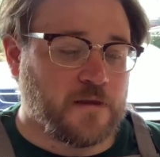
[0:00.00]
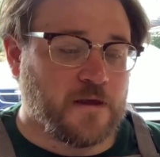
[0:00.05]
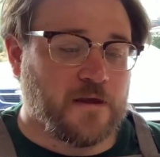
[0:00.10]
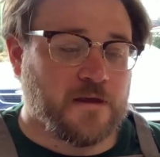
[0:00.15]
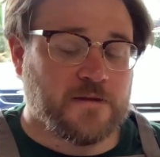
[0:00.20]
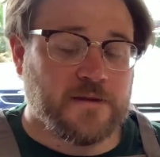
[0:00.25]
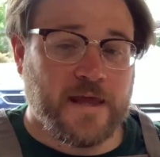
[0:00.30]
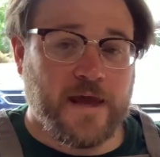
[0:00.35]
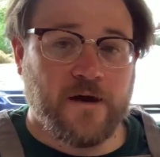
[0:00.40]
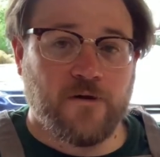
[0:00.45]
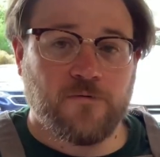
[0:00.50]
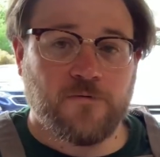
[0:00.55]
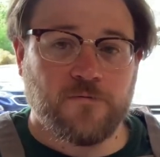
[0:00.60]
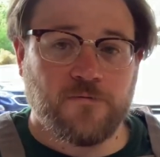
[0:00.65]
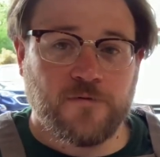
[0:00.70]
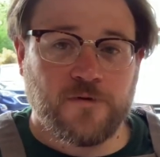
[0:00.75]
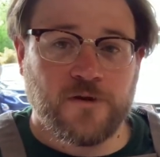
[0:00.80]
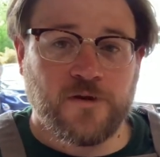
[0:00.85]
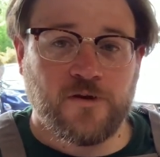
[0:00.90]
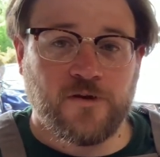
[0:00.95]
Now,
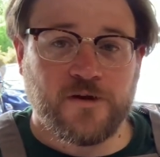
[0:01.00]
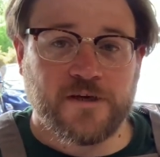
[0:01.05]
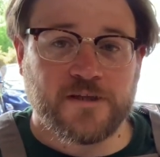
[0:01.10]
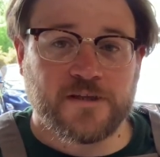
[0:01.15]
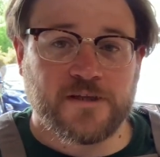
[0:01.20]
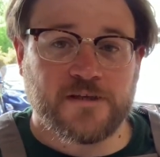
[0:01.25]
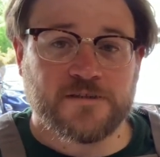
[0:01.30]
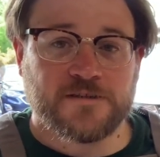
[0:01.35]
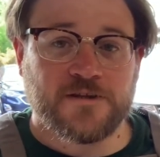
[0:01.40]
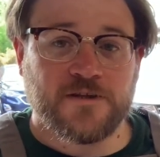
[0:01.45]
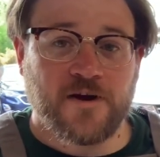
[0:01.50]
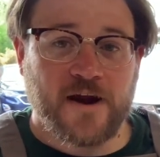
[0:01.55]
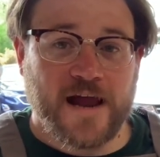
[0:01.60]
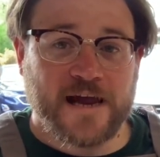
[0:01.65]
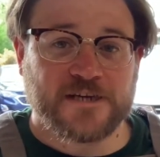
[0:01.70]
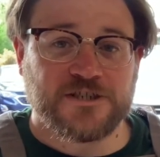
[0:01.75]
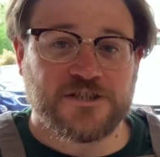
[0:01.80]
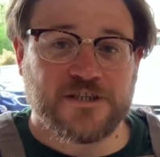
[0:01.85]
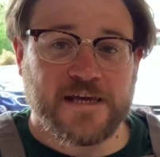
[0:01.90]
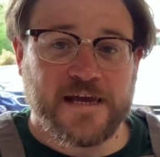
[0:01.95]
you look at this, there
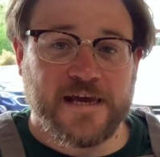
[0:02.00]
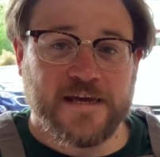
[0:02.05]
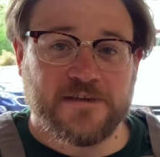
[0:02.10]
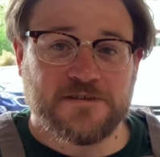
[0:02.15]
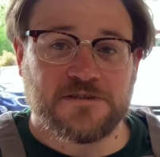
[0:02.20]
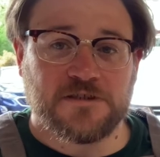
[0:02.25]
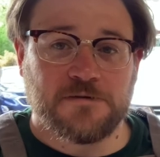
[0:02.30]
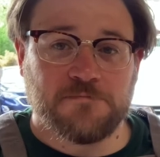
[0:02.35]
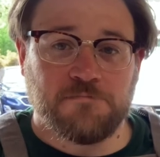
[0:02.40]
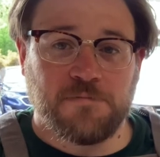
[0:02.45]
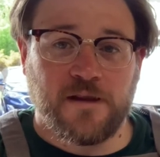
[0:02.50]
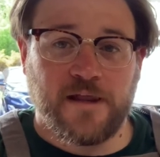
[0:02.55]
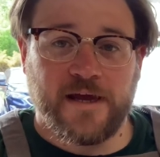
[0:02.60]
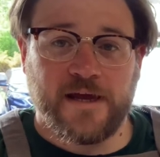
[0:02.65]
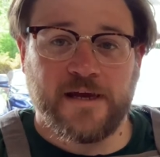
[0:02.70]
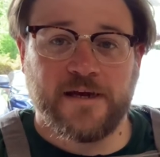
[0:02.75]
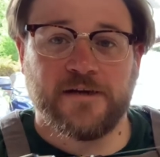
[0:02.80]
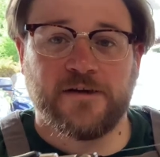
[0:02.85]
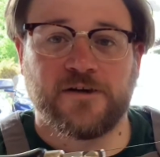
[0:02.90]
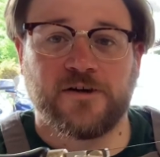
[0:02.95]
actually is a
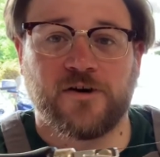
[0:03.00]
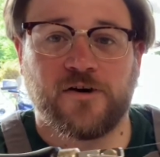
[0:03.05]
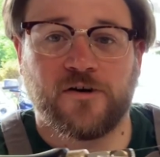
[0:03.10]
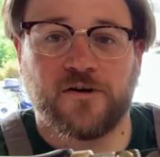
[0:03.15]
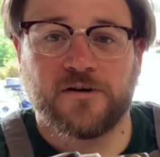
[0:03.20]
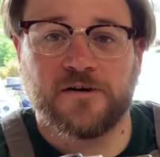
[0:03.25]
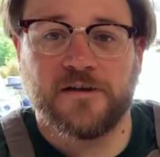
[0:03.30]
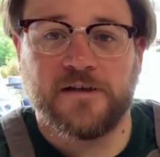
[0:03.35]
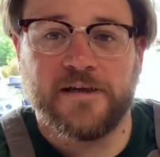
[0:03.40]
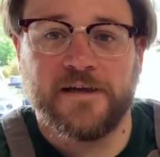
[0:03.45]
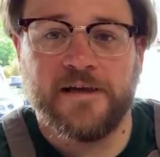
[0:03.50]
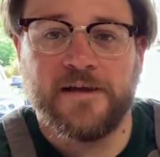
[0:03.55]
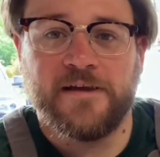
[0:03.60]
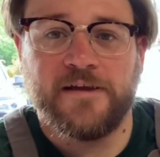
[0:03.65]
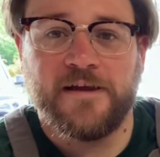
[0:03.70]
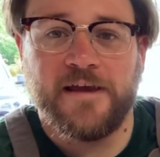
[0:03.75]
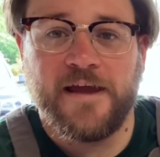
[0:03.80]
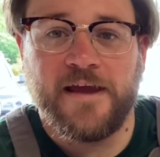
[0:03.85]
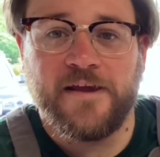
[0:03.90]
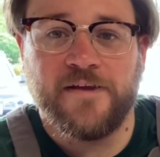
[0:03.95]
blade currently
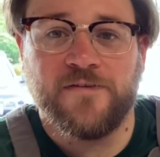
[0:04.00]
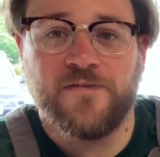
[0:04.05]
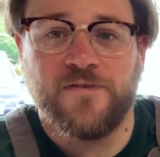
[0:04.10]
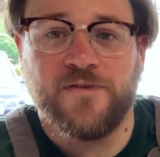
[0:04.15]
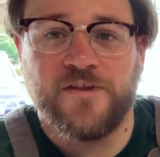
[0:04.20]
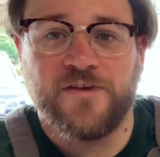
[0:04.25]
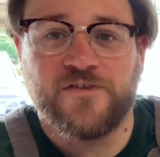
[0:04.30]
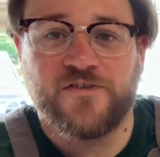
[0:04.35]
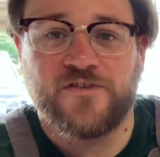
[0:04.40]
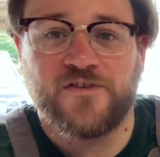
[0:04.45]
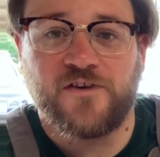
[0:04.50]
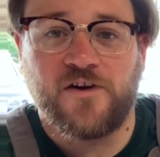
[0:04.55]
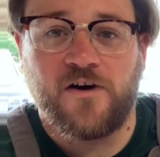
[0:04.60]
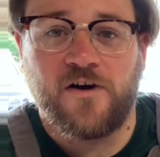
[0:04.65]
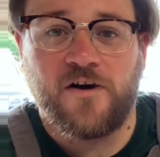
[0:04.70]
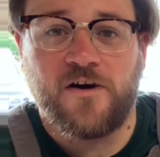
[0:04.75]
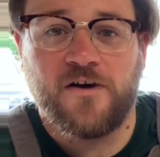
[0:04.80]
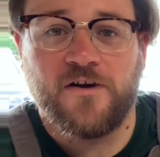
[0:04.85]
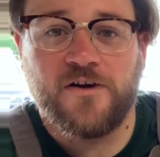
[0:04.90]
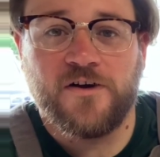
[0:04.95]
in this
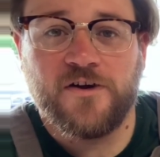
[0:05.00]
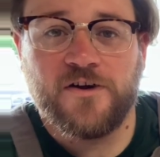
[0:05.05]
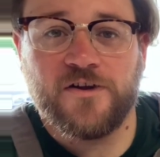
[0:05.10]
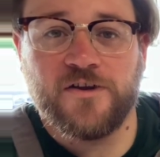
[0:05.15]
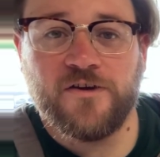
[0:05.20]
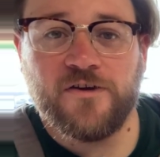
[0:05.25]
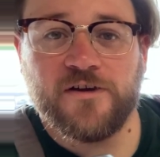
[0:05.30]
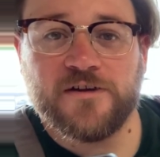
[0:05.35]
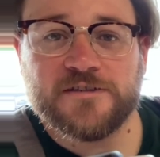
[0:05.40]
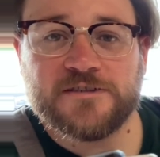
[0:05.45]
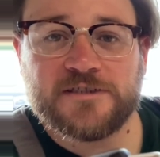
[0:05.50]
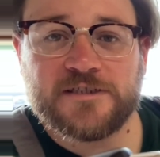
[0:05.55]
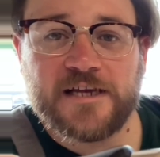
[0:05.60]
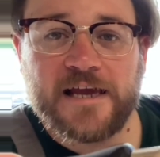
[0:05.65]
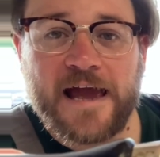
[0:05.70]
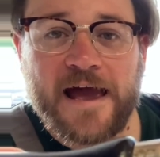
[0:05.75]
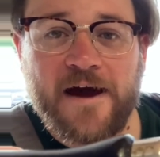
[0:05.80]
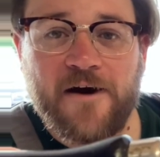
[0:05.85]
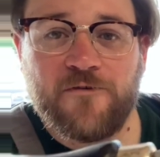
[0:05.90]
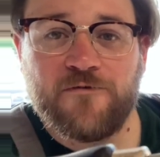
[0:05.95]
saw. You can see
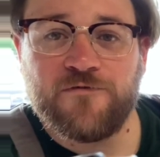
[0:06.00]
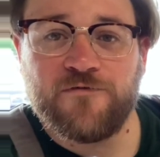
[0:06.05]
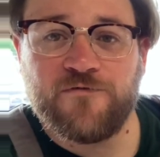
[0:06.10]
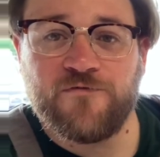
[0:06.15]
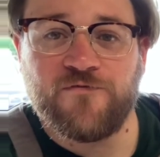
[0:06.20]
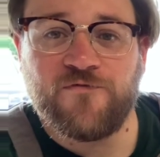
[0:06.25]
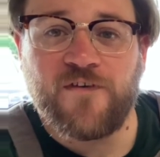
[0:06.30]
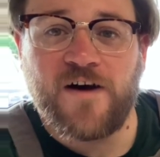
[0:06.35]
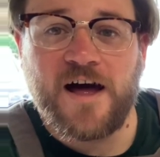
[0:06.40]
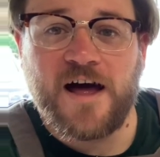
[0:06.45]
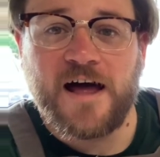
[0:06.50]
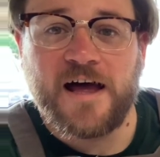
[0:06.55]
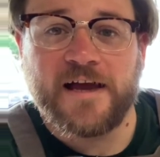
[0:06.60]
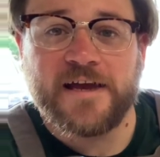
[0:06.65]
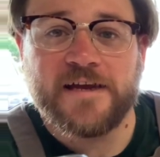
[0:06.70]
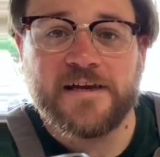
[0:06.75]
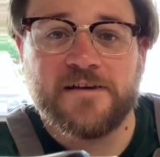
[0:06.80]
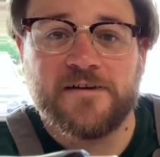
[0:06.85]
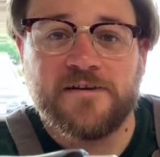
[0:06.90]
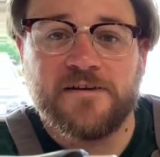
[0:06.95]
how
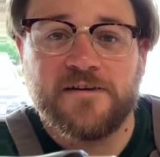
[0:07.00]
fine